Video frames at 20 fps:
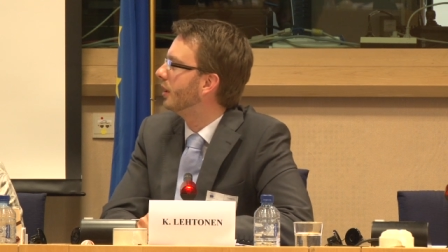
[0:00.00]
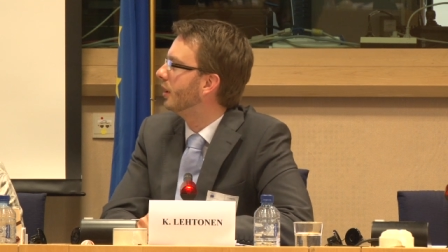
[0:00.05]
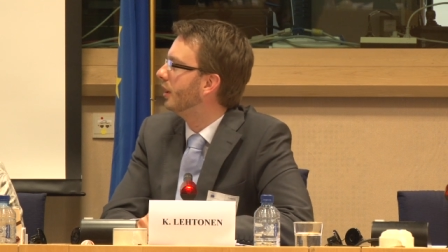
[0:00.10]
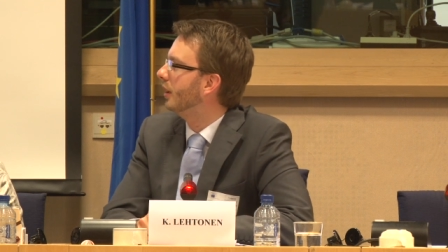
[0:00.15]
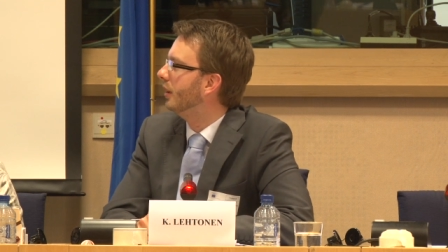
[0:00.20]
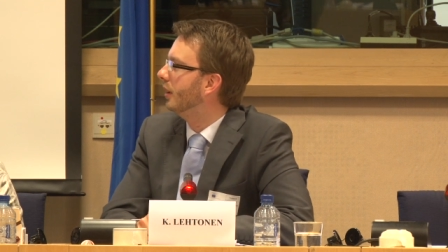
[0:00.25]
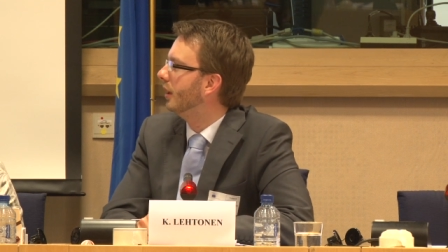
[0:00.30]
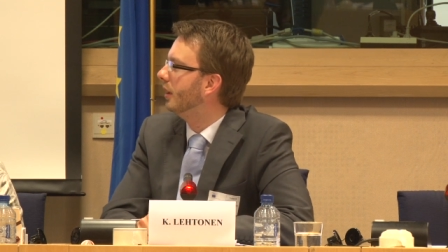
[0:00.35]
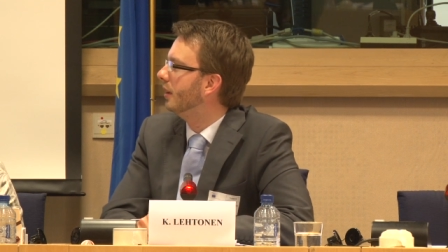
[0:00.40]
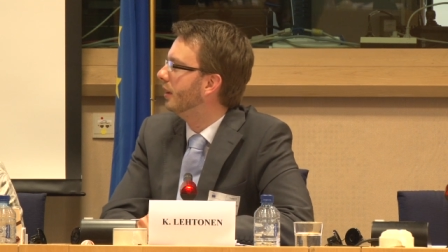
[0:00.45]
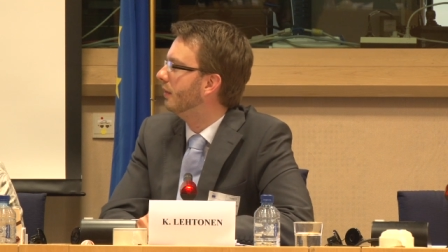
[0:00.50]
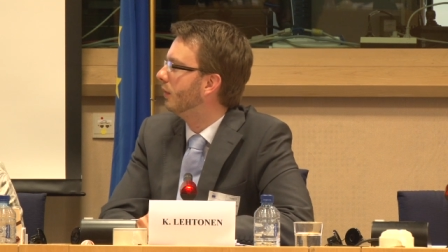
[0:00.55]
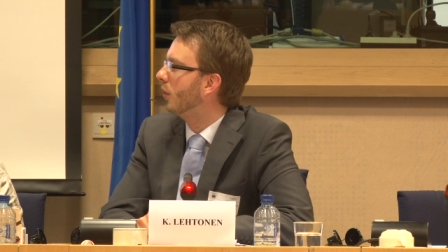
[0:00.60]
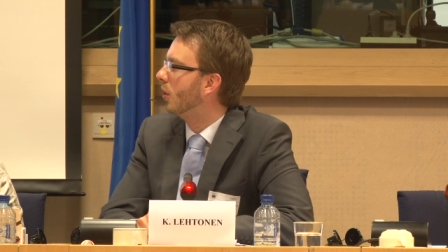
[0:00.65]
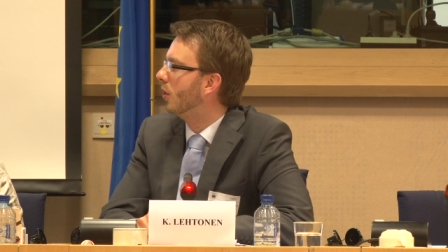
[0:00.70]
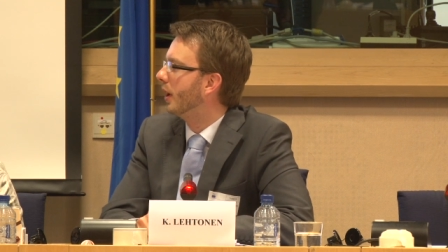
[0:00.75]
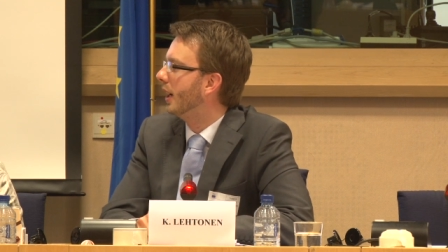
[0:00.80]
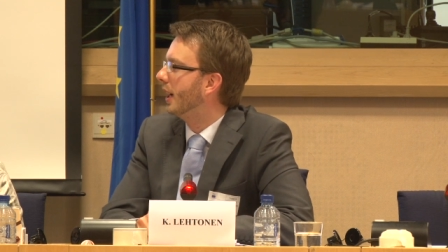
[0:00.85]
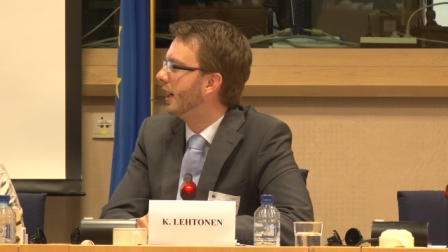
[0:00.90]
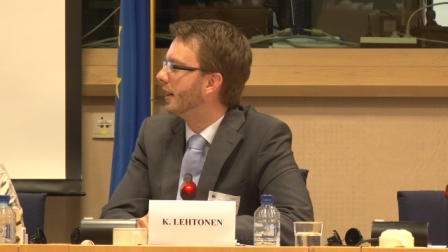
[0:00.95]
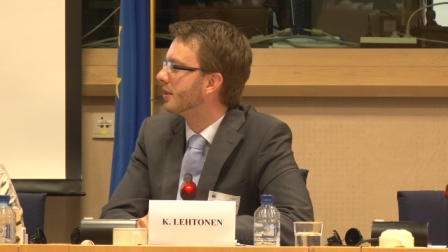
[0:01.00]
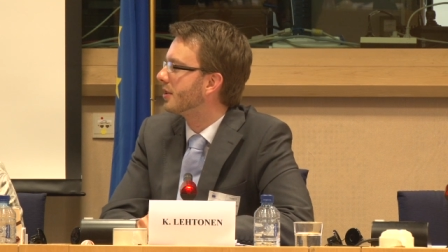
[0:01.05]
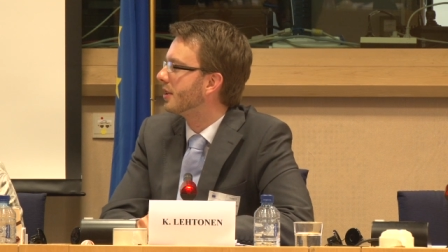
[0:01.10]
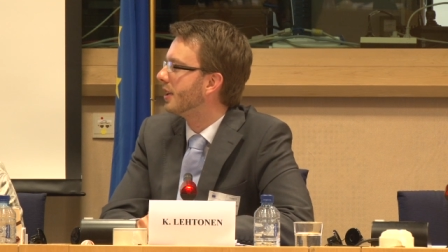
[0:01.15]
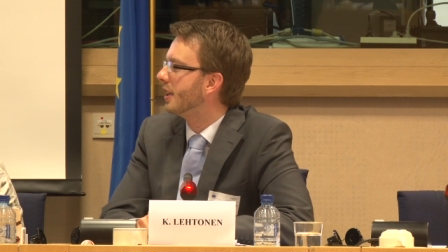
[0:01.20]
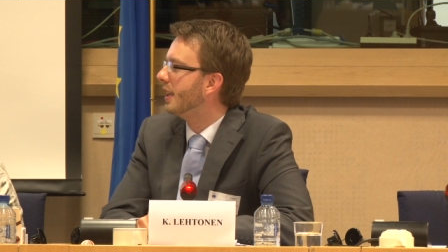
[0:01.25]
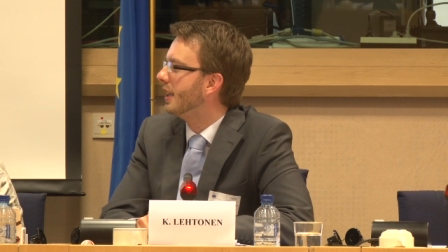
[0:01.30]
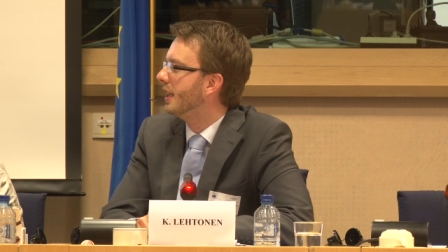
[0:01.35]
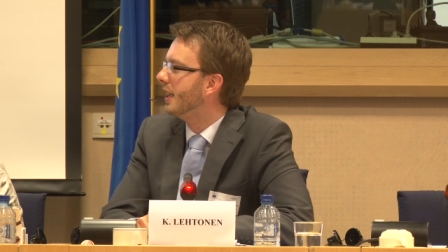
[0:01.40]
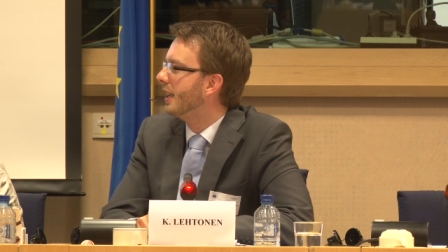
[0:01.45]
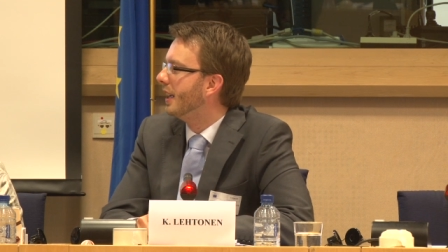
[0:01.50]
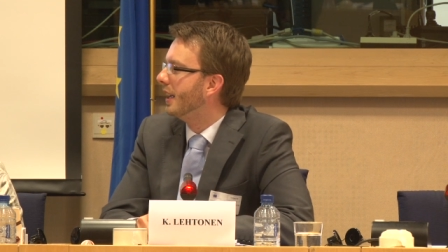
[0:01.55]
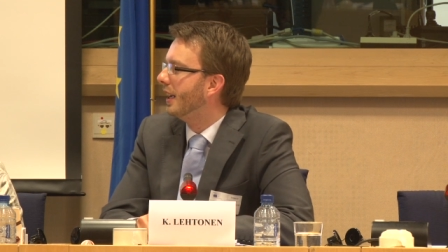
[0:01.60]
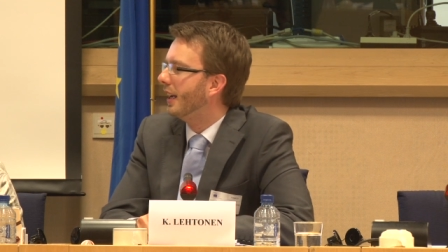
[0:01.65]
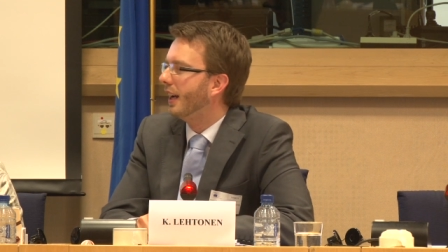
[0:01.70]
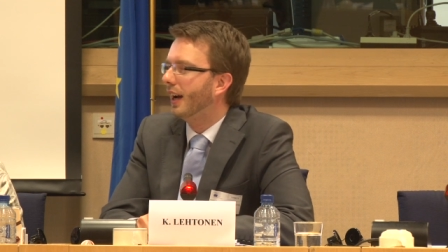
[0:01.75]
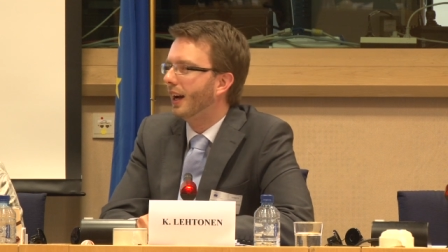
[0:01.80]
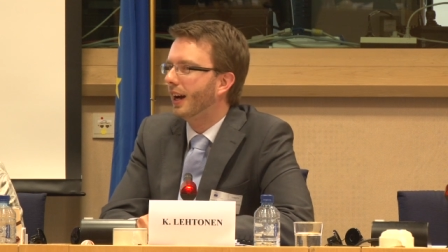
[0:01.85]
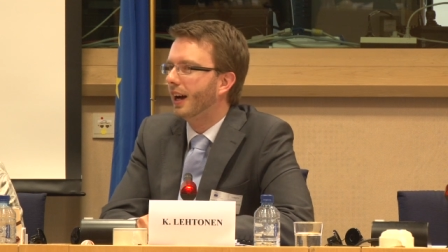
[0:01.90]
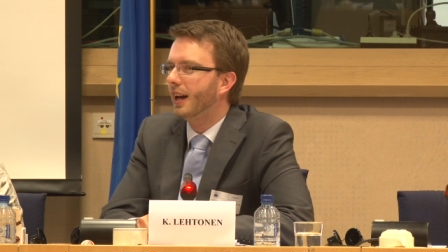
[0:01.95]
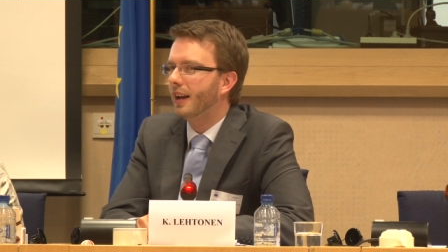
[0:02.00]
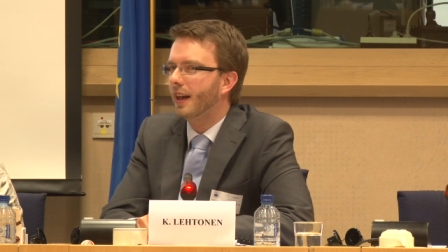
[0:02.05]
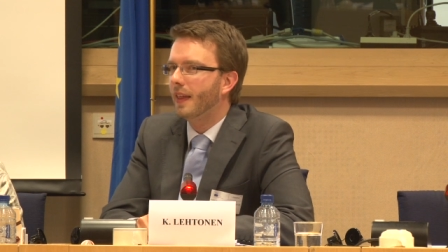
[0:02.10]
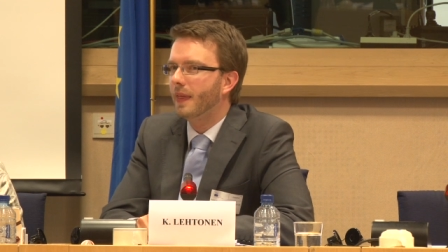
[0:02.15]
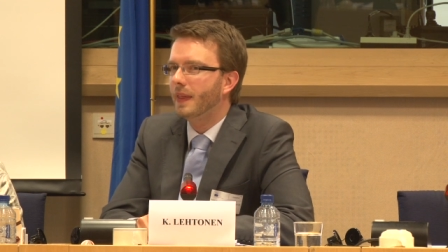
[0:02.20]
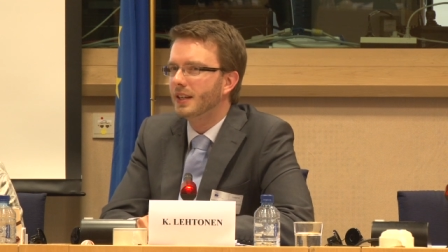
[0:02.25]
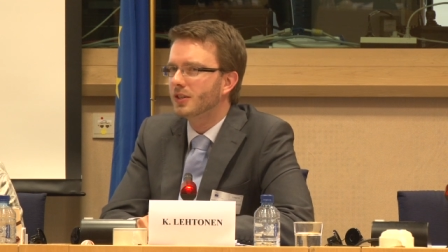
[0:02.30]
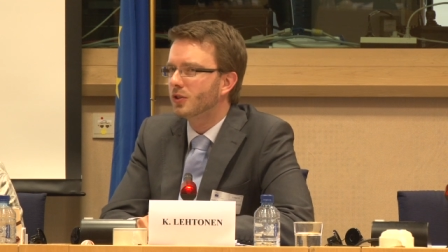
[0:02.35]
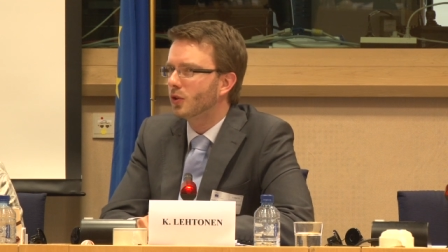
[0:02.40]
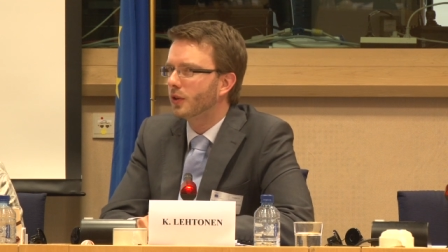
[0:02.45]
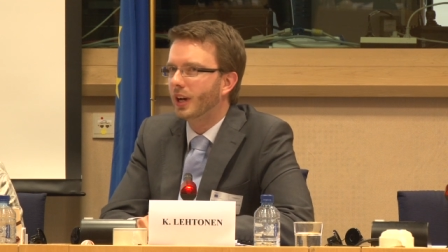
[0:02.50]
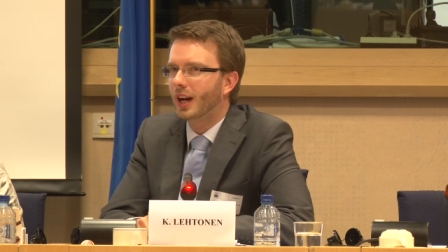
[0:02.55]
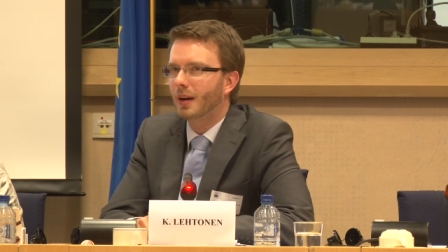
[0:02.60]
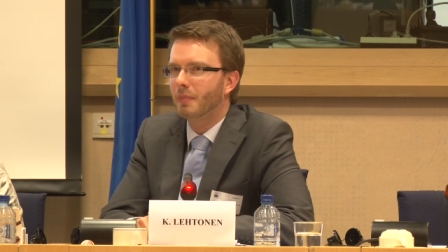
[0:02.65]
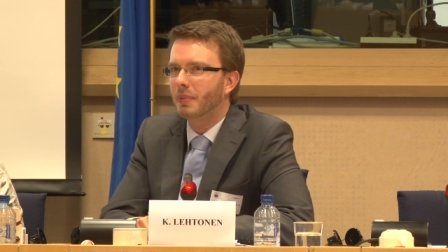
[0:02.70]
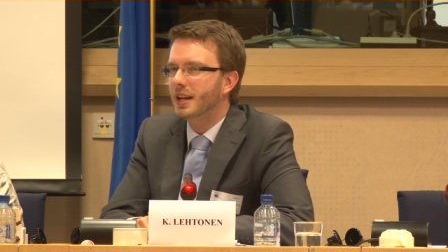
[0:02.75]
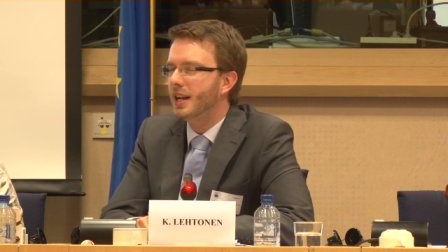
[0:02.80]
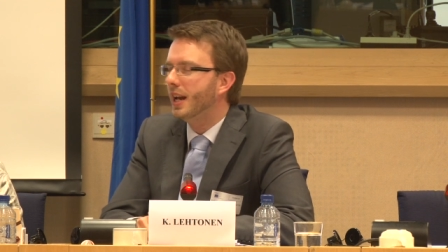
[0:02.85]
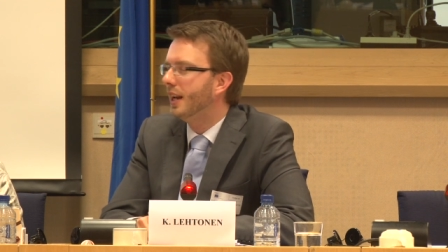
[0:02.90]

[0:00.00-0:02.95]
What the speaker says: in wrong hands? And this could happen